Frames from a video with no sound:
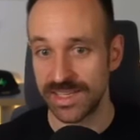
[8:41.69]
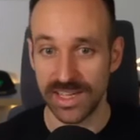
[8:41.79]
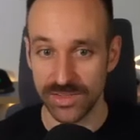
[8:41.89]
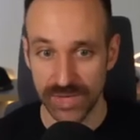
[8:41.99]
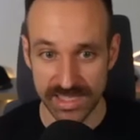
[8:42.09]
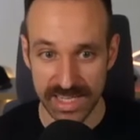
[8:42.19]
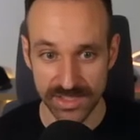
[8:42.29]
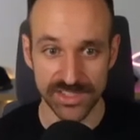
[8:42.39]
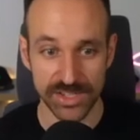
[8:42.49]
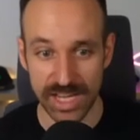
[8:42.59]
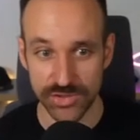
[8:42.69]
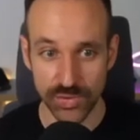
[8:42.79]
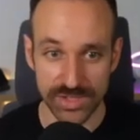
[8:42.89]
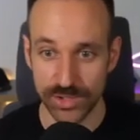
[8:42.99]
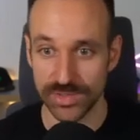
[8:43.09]
You can find some guides on the internet on how to
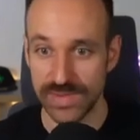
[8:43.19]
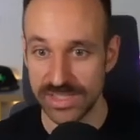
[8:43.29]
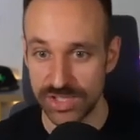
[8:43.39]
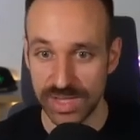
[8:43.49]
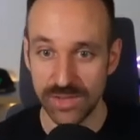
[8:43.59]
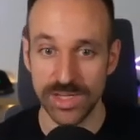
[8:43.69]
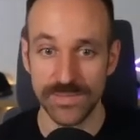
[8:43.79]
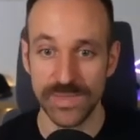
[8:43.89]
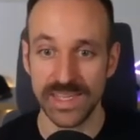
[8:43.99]
create your virtual device if you don't have one.